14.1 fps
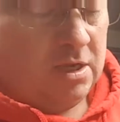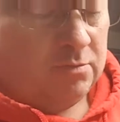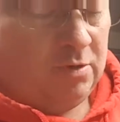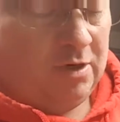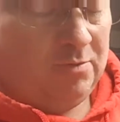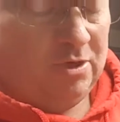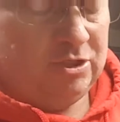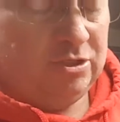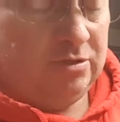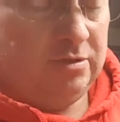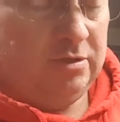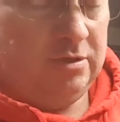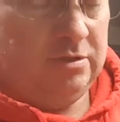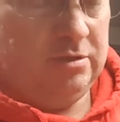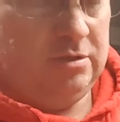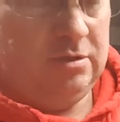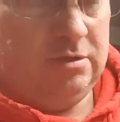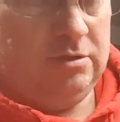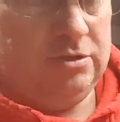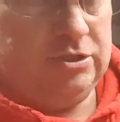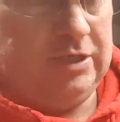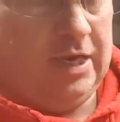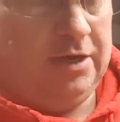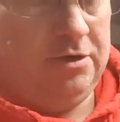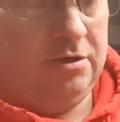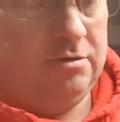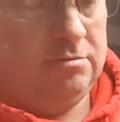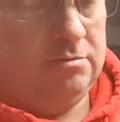pretty much
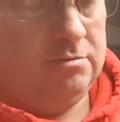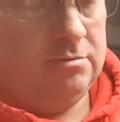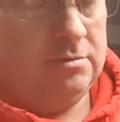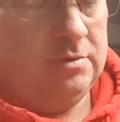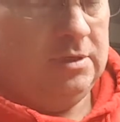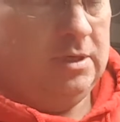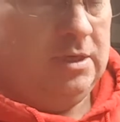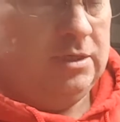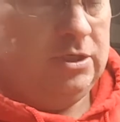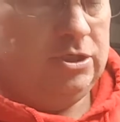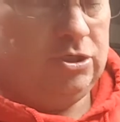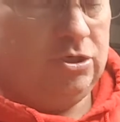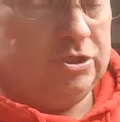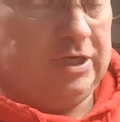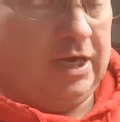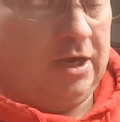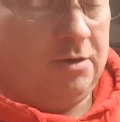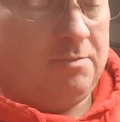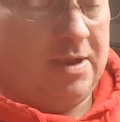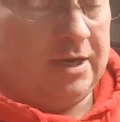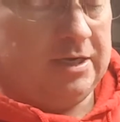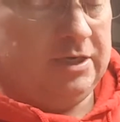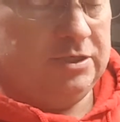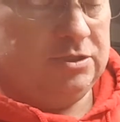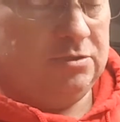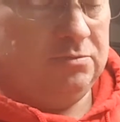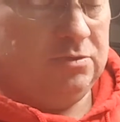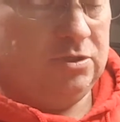standard, just your standard
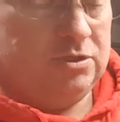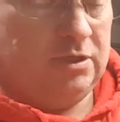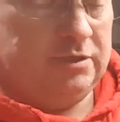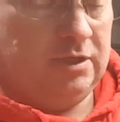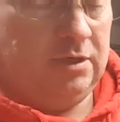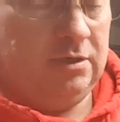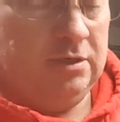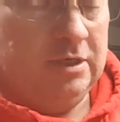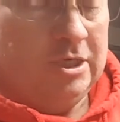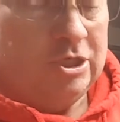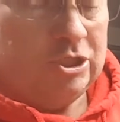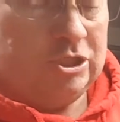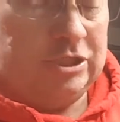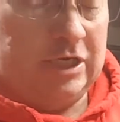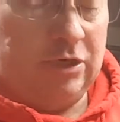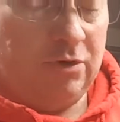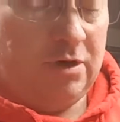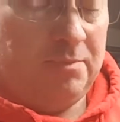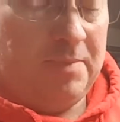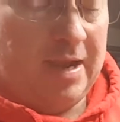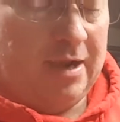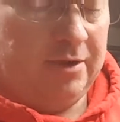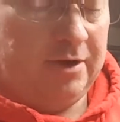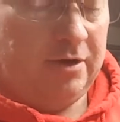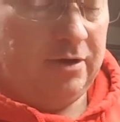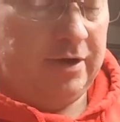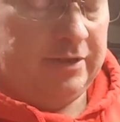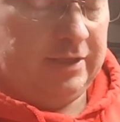mechanism. There's nothing secret about it
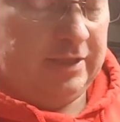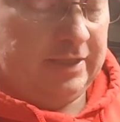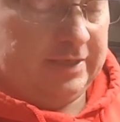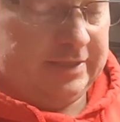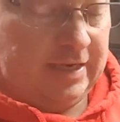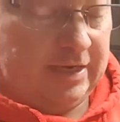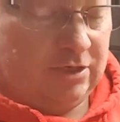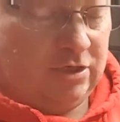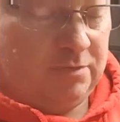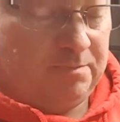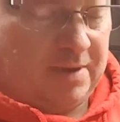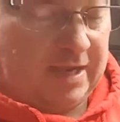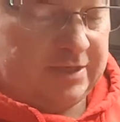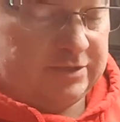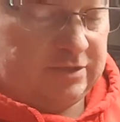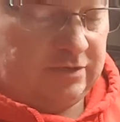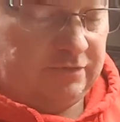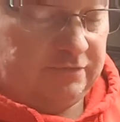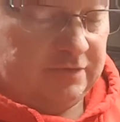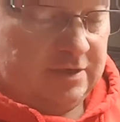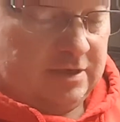or anything like that. Good positive